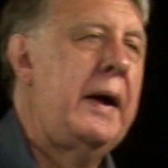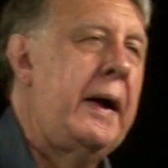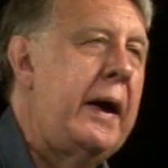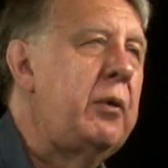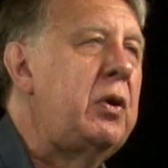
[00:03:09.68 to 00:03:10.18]

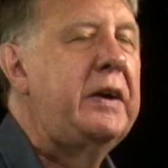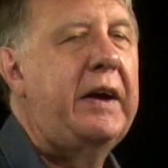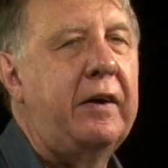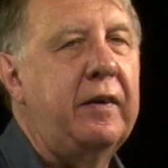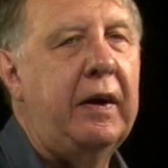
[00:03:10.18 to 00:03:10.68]
How will I
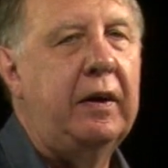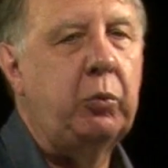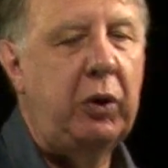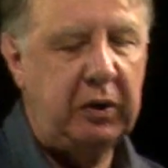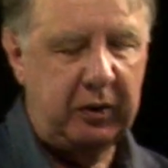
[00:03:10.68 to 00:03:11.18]
get at that?
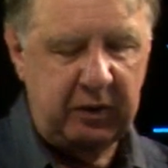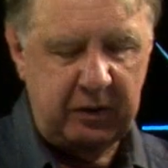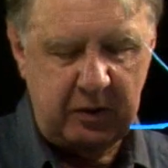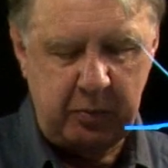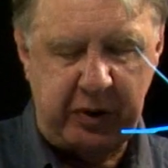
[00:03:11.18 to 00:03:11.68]
Well,
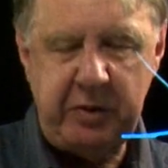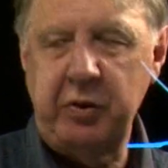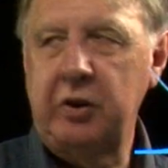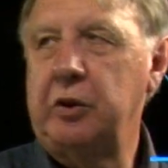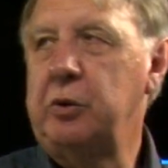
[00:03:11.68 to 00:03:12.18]
the
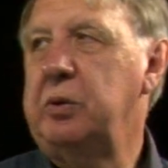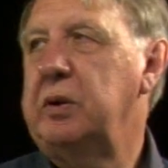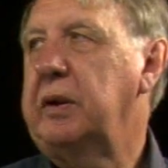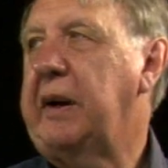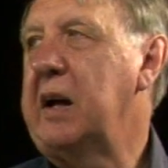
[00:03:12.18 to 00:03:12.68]
people who
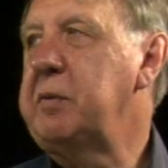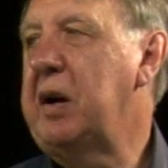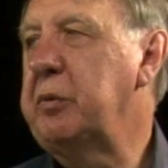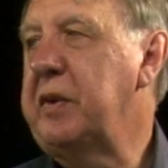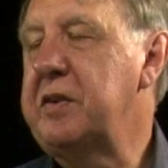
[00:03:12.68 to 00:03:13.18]
came
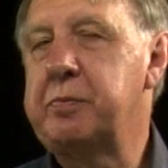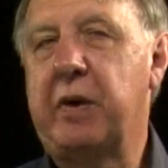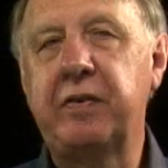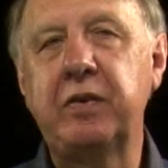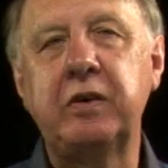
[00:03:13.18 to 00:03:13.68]
up with this
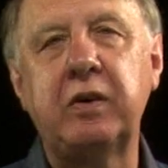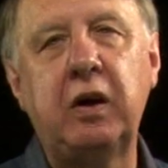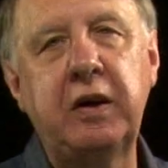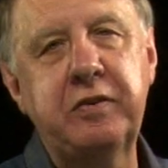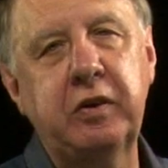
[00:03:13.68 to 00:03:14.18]
method,
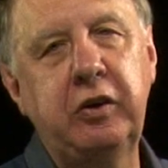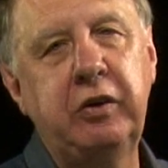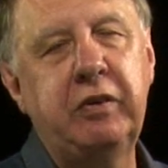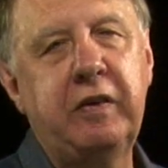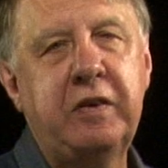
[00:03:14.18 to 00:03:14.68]
Isaac
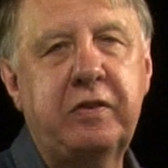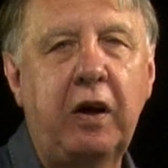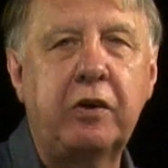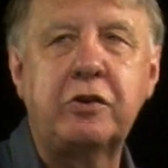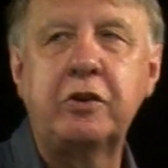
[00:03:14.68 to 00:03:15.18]
Newton in this
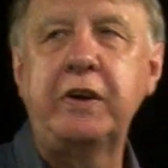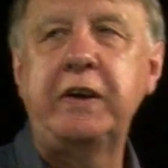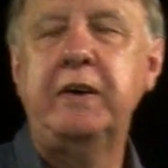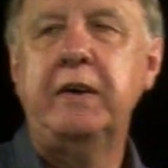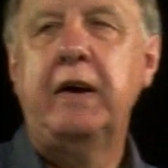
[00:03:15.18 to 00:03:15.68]

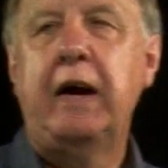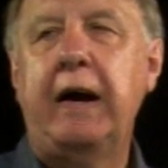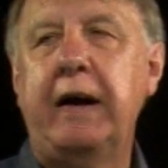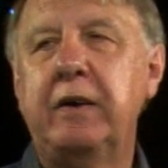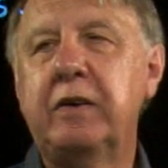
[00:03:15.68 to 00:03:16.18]
country
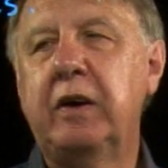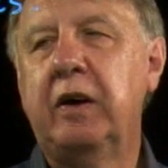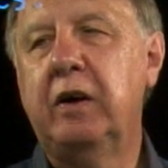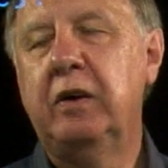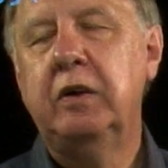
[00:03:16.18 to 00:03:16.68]
and
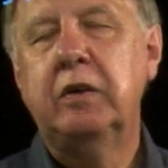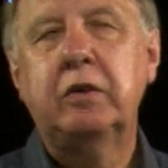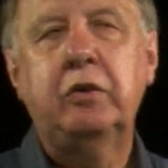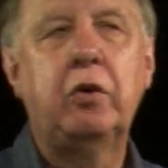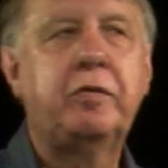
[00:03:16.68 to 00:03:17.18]

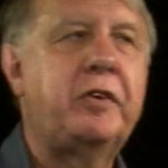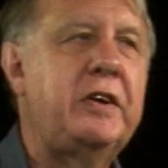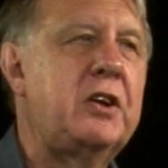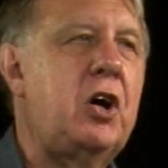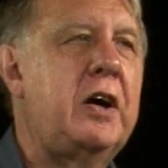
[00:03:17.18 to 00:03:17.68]

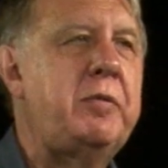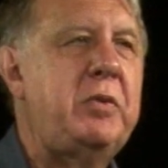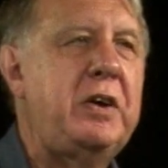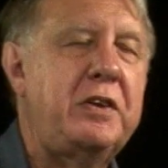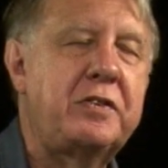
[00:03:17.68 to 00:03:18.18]
Gottfried
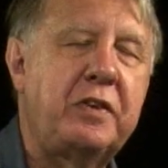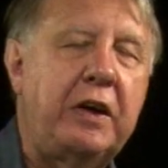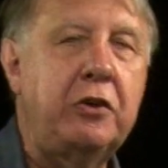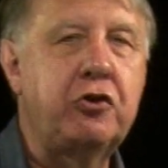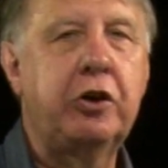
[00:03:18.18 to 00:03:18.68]
Leibniz
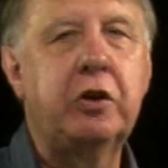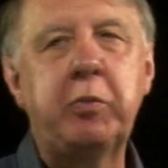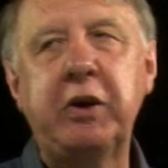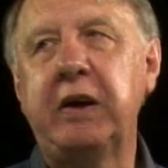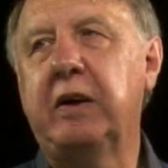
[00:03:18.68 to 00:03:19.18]
in
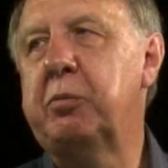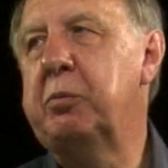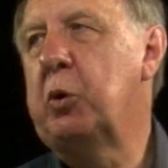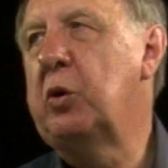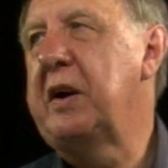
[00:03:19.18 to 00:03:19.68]
Germany,
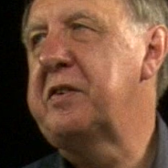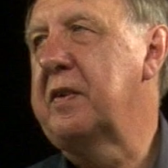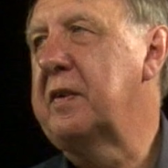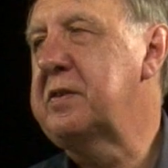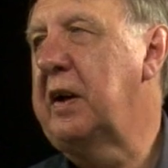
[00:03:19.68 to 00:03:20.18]
more or less
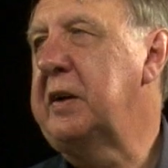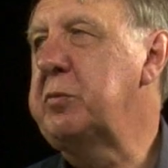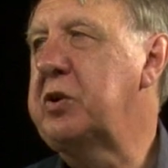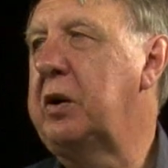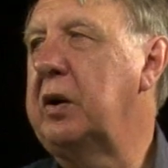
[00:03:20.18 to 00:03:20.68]
at the same
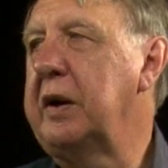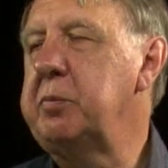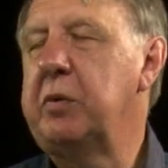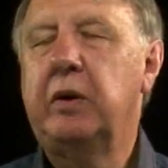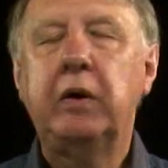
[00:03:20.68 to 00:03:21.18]
time,